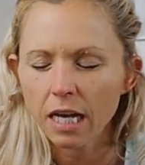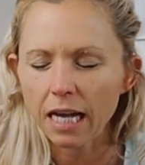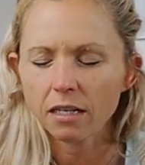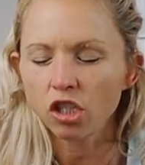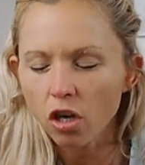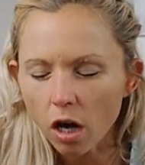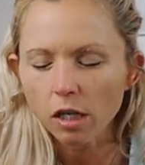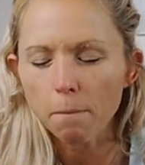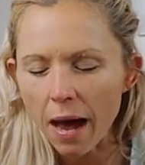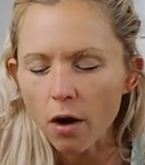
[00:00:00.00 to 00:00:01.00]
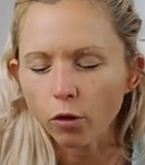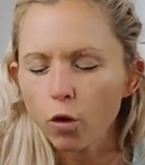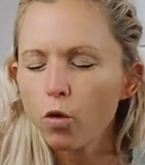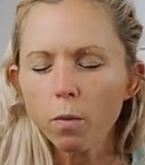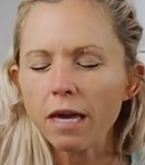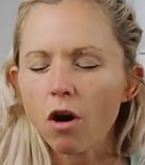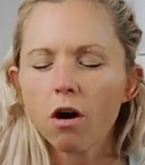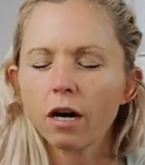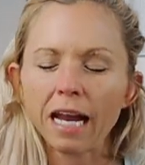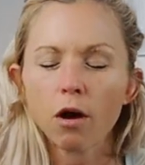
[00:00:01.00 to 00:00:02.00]
It is not about who we
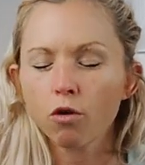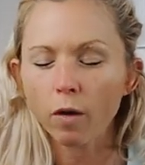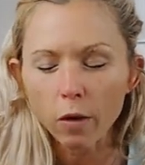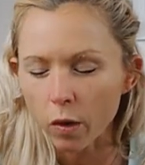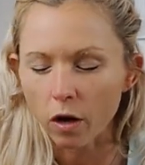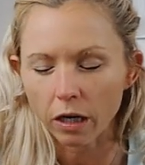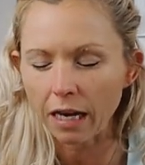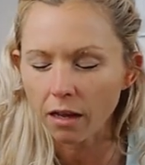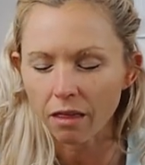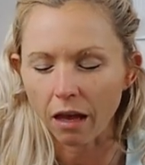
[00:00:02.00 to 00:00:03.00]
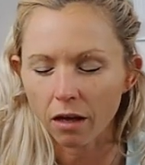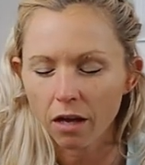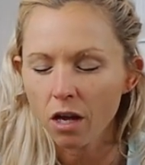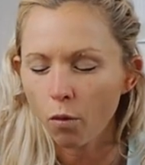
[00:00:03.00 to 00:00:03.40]
are and how great we are at anything.